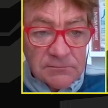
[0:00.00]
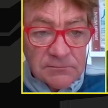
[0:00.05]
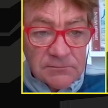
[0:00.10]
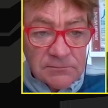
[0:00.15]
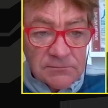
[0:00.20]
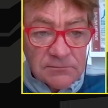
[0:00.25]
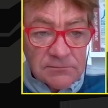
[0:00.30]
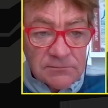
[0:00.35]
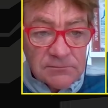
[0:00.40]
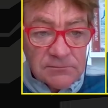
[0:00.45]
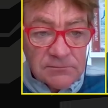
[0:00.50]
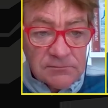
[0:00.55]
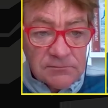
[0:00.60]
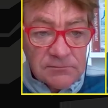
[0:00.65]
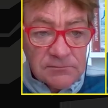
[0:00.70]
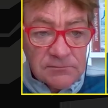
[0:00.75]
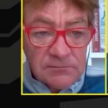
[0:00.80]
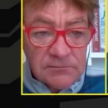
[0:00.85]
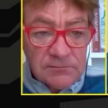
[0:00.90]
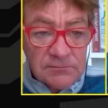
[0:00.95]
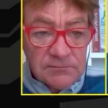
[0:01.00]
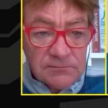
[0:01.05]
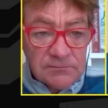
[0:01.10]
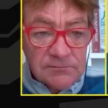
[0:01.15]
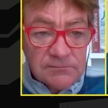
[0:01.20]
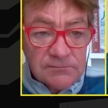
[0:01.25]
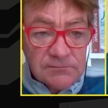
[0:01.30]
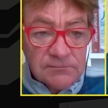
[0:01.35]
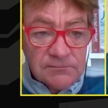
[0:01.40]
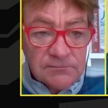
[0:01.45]

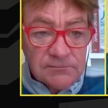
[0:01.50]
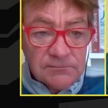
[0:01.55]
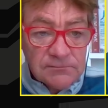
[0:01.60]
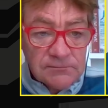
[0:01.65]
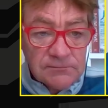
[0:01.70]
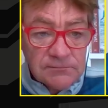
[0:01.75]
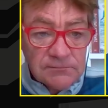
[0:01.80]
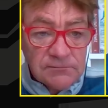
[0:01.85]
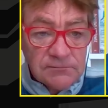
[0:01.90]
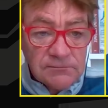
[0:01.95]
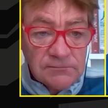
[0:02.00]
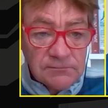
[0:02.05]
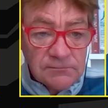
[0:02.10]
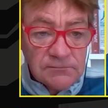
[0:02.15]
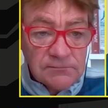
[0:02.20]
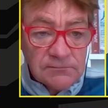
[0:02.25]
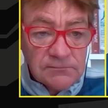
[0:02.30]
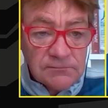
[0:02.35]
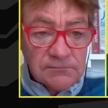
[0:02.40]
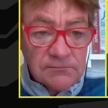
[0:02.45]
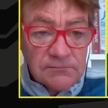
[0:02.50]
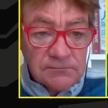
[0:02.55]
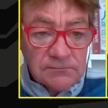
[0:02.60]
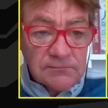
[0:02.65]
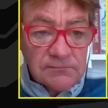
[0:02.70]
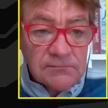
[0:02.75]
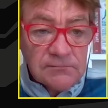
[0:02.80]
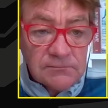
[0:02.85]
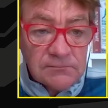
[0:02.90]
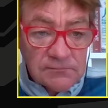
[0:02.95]

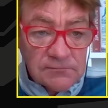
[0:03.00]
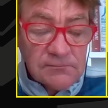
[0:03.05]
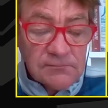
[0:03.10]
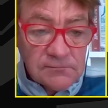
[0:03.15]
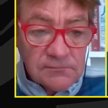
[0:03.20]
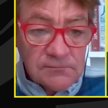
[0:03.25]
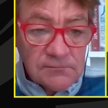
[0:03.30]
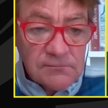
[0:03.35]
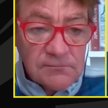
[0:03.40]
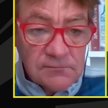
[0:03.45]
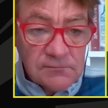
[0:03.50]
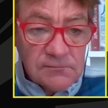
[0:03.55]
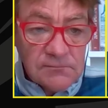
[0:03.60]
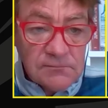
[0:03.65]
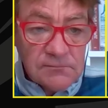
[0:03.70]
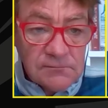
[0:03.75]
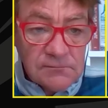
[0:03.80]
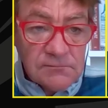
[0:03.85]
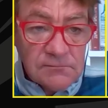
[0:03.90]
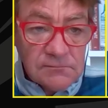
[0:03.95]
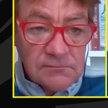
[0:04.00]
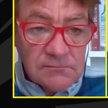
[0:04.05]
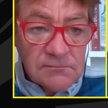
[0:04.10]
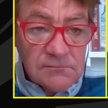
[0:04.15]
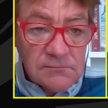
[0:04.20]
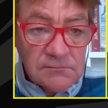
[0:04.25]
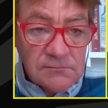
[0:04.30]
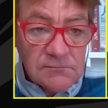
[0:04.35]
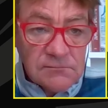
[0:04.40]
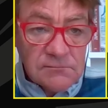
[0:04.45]

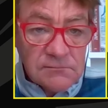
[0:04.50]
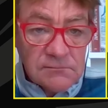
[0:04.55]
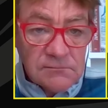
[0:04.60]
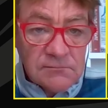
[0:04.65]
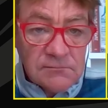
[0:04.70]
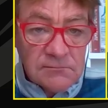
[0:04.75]
(not speaking)